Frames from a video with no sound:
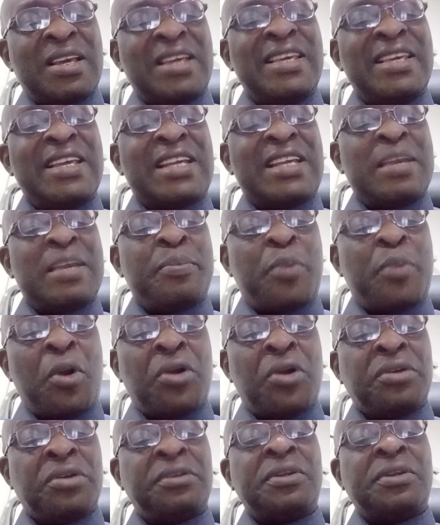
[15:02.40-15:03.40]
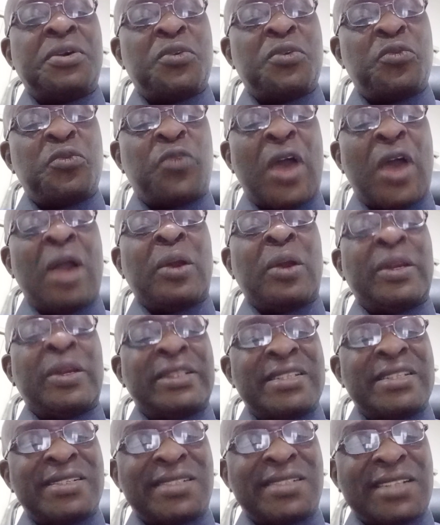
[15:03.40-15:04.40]
he keep on
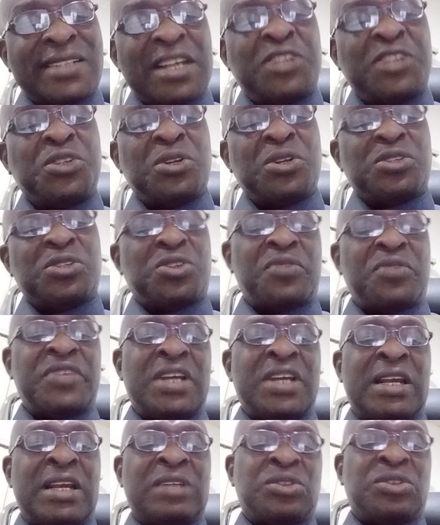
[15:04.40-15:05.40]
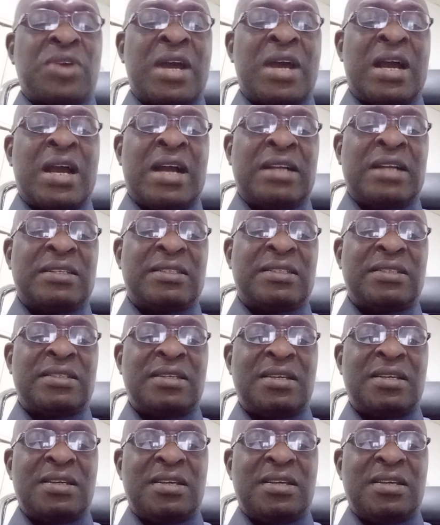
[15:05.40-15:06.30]
violating sections of the Electoral Act,